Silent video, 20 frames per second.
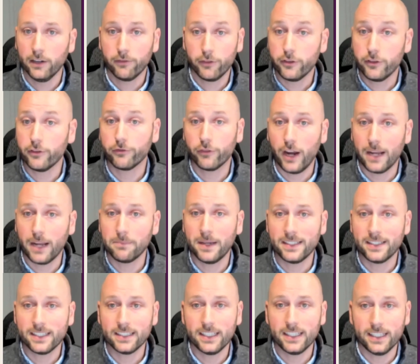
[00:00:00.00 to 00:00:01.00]
further
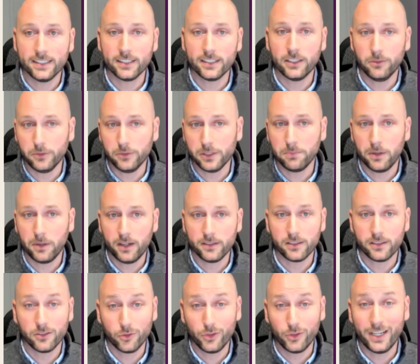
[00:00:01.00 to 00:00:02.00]
fragmenting the incident
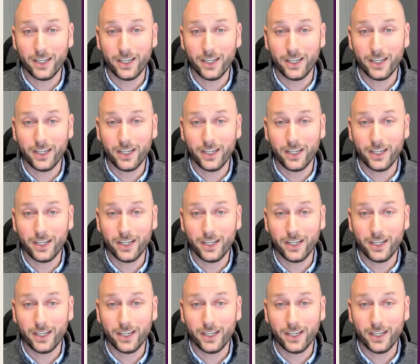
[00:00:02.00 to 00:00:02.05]
response and